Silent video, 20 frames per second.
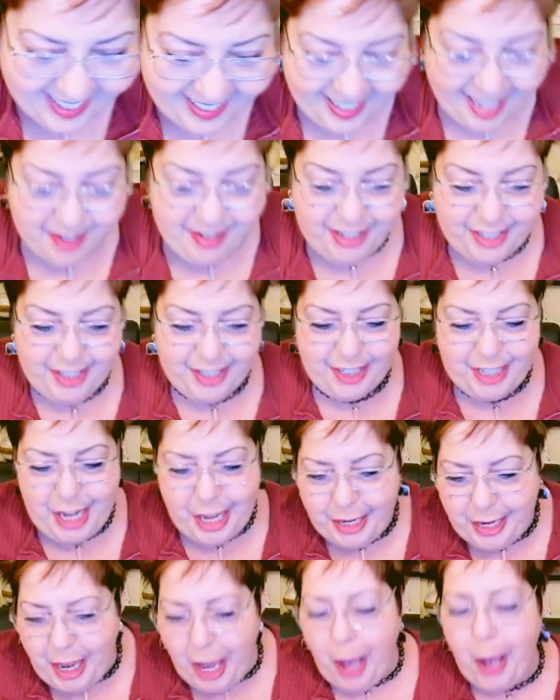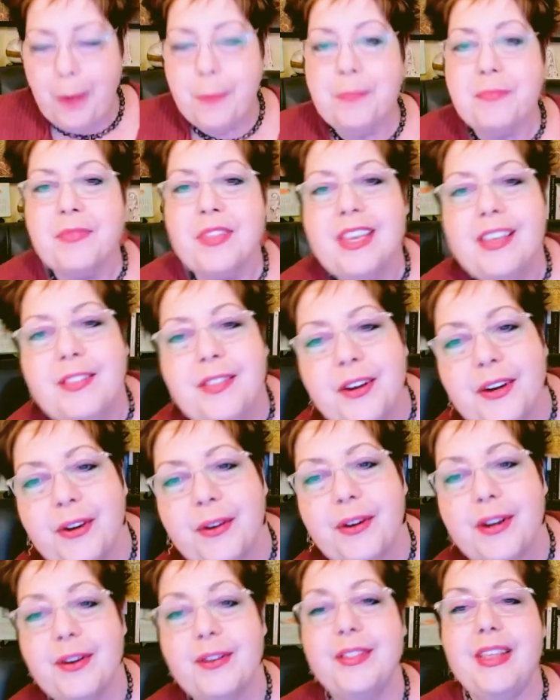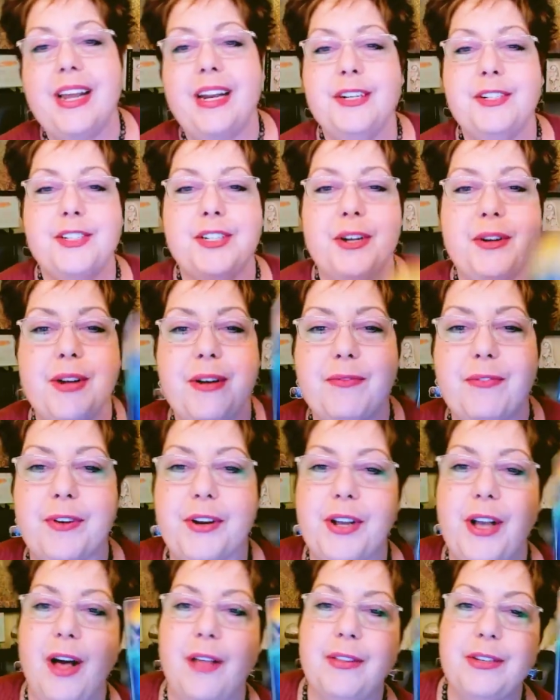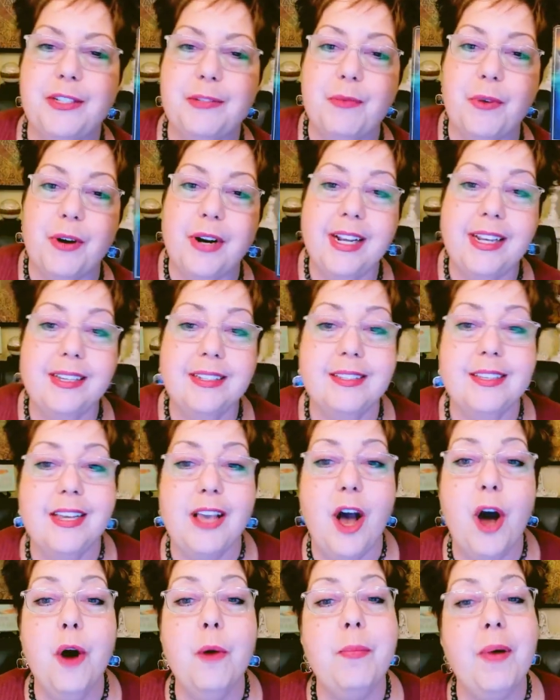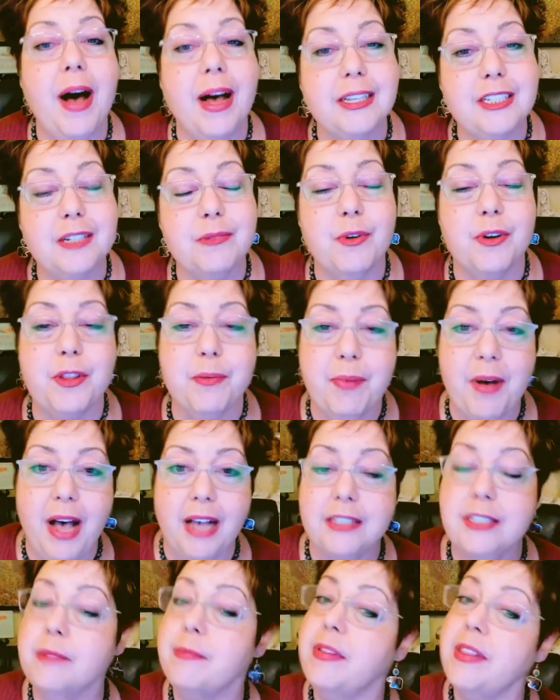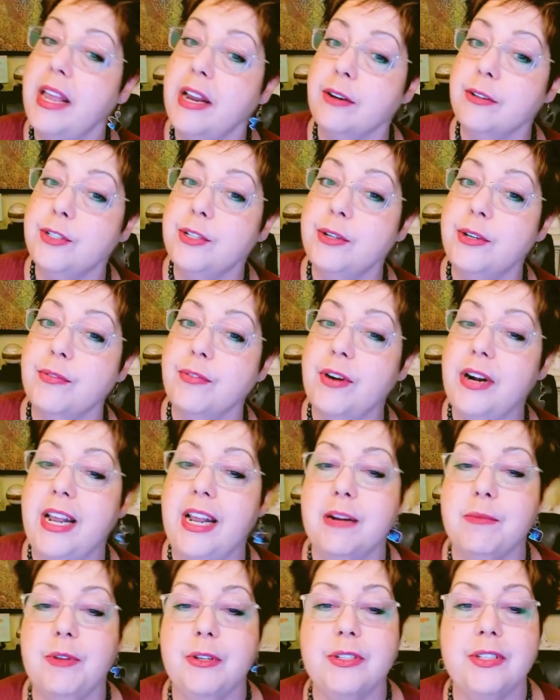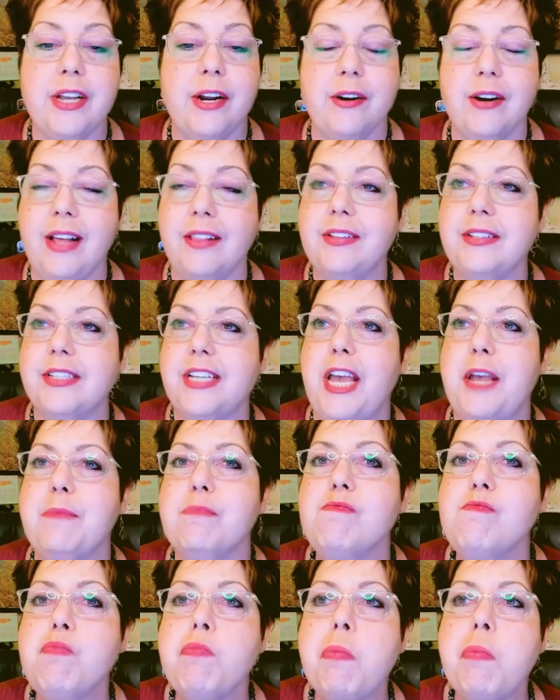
let me just tell y'all, the critter that has shown up for y'all this morning is the opossum or the possum, and they are two different animals. They are not the same.